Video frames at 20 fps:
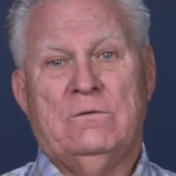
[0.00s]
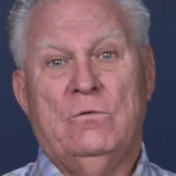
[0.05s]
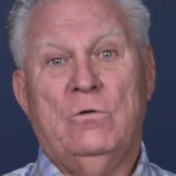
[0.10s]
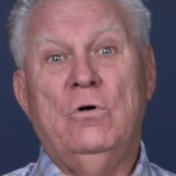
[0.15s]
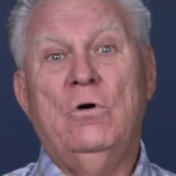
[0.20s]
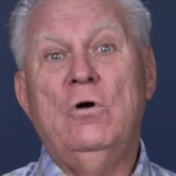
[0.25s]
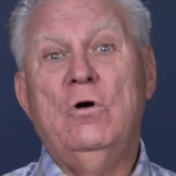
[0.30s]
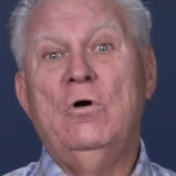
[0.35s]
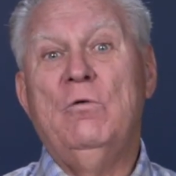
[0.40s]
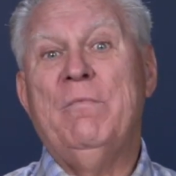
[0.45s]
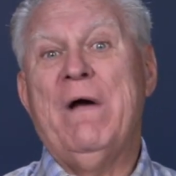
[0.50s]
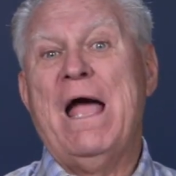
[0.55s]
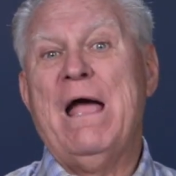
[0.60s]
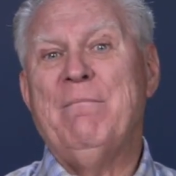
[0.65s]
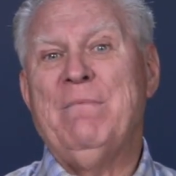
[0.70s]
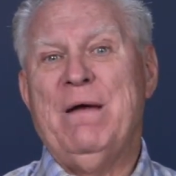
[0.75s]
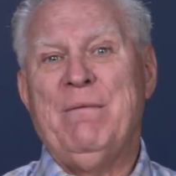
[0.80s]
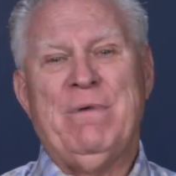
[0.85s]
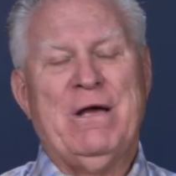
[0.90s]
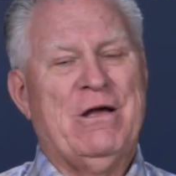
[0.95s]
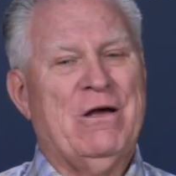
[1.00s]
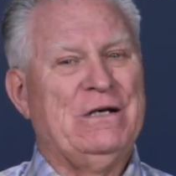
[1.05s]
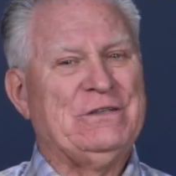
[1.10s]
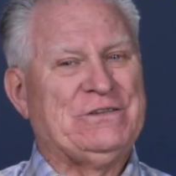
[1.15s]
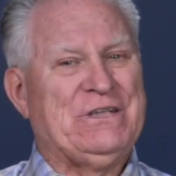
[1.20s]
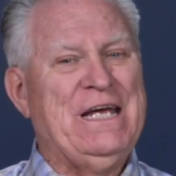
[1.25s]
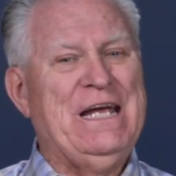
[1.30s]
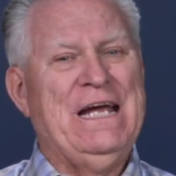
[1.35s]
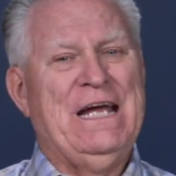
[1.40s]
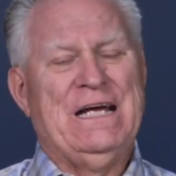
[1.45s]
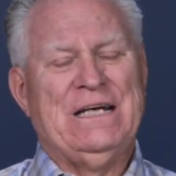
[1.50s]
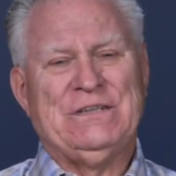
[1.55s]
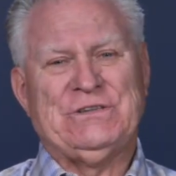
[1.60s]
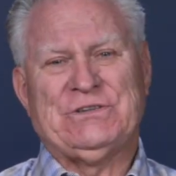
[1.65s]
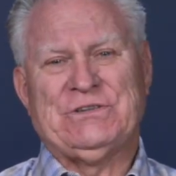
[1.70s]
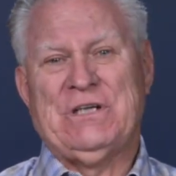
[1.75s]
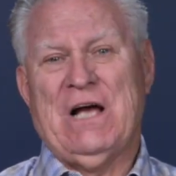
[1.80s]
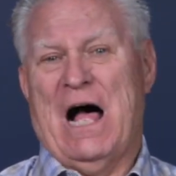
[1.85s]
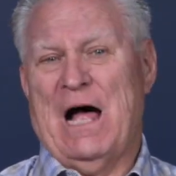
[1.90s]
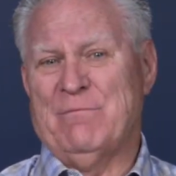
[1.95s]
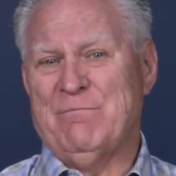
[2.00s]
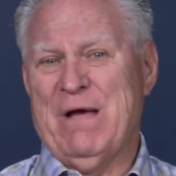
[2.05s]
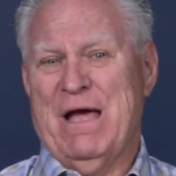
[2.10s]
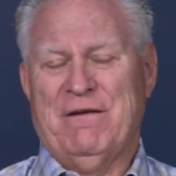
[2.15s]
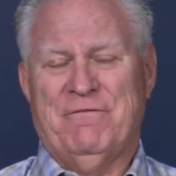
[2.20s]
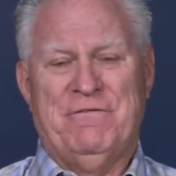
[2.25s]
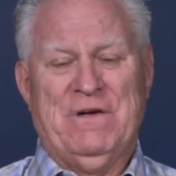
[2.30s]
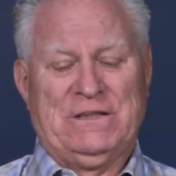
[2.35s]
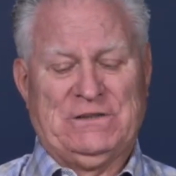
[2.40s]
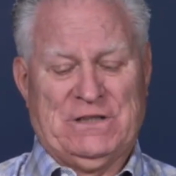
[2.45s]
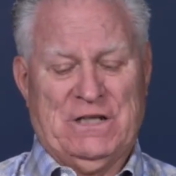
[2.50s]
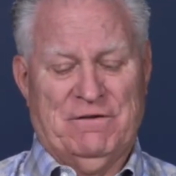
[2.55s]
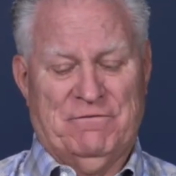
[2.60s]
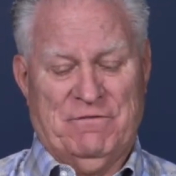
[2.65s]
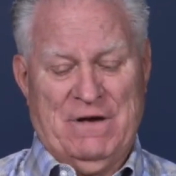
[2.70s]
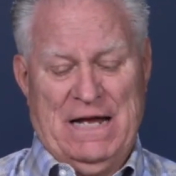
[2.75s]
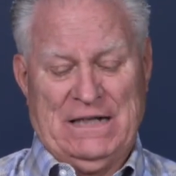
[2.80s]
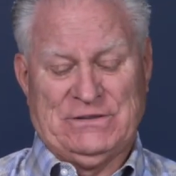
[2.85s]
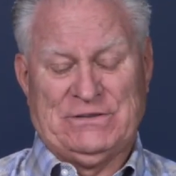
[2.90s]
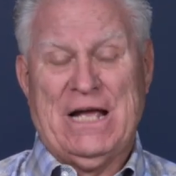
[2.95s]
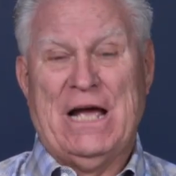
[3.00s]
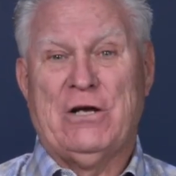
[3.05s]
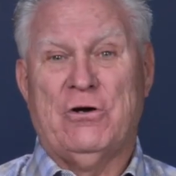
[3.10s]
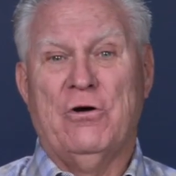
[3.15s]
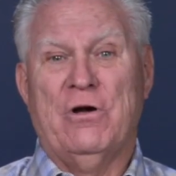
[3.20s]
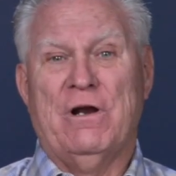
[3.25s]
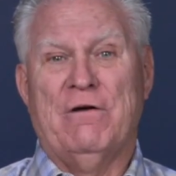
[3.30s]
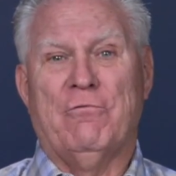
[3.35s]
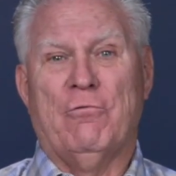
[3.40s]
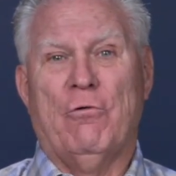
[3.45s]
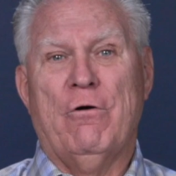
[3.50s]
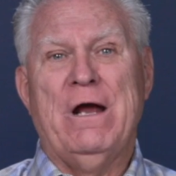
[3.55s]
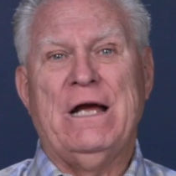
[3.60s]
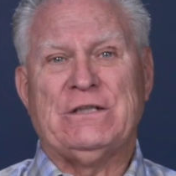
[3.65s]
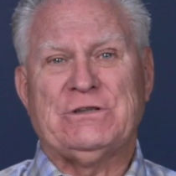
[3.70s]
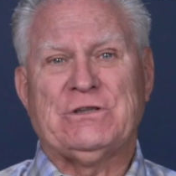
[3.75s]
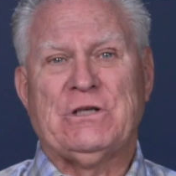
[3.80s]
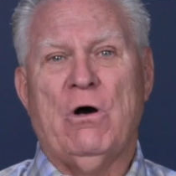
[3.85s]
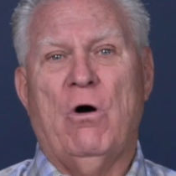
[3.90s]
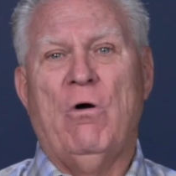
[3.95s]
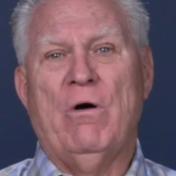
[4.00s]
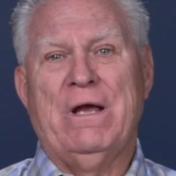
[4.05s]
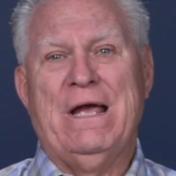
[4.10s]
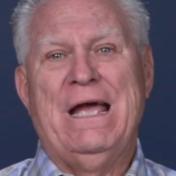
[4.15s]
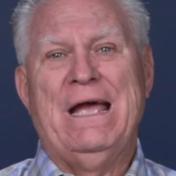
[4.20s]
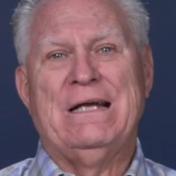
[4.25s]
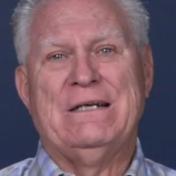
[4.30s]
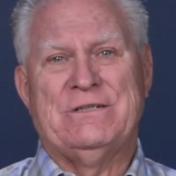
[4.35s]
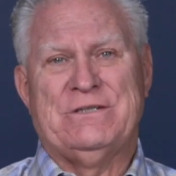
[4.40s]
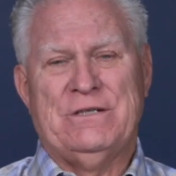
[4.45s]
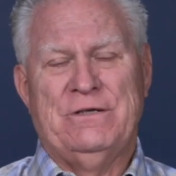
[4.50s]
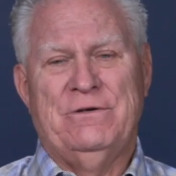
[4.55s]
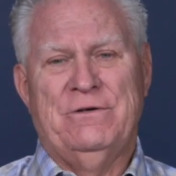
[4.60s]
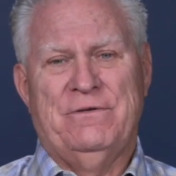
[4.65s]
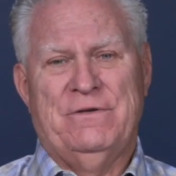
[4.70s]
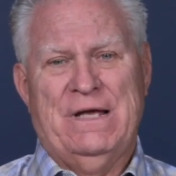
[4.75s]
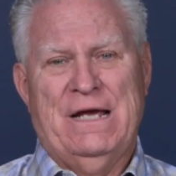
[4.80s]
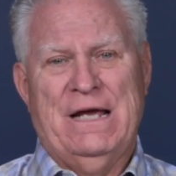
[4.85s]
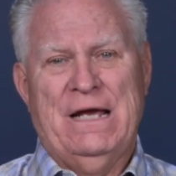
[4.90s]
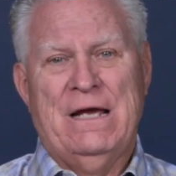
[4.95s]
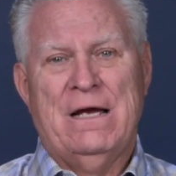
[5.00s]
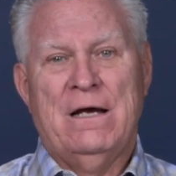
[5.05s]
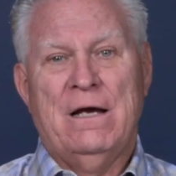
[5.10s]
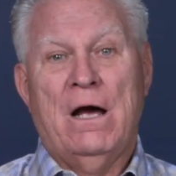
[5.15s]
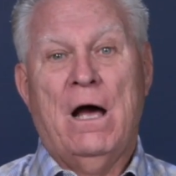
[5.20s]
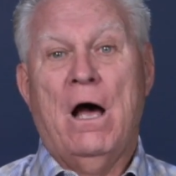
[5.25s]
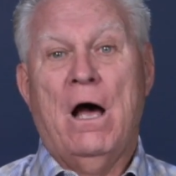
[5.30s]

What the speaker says: Ooh, maybe because he is God manifest in the flesh, they could have risked going into the